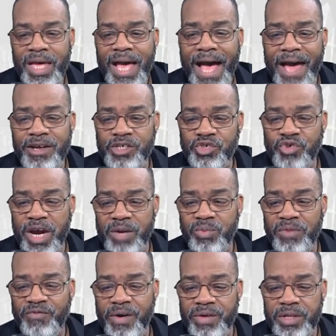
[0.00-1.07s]
How to trade
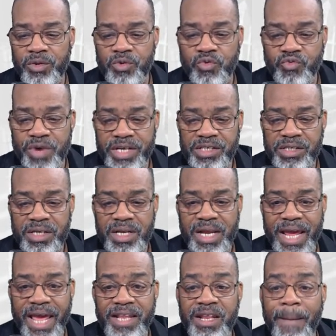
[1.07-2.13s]
with very little risk
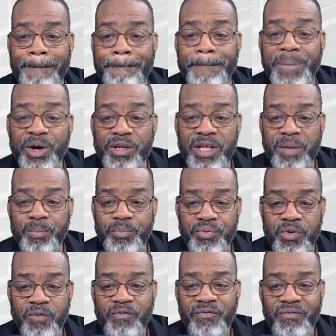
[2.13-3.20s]
and the
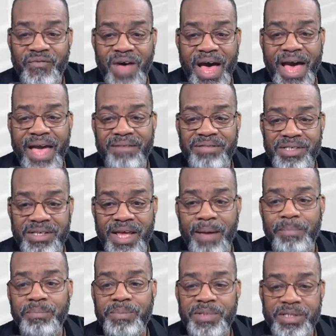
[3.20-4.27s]
bulletproof five
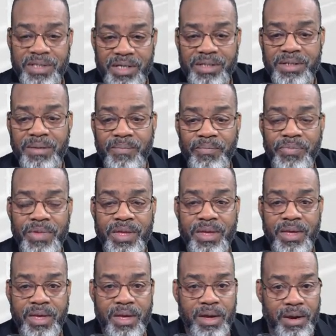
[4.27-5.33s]
step system.
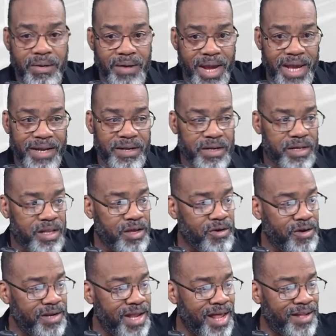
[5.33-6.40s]
All right, click
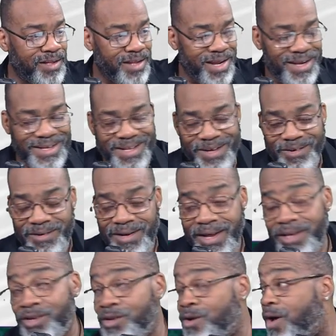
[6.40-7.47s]
on that link. Click on that.
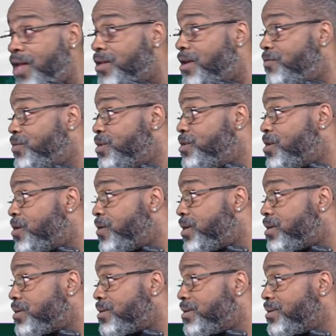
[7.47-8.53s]
You know I love you, Joey.
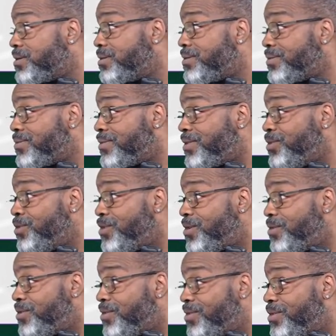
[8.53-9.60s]
Mm-hmm. You
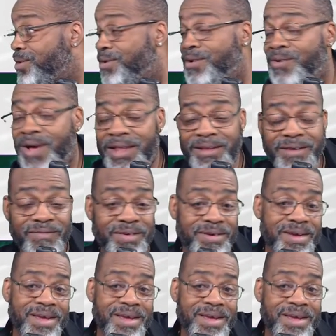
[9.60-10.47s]
know, you know I love you.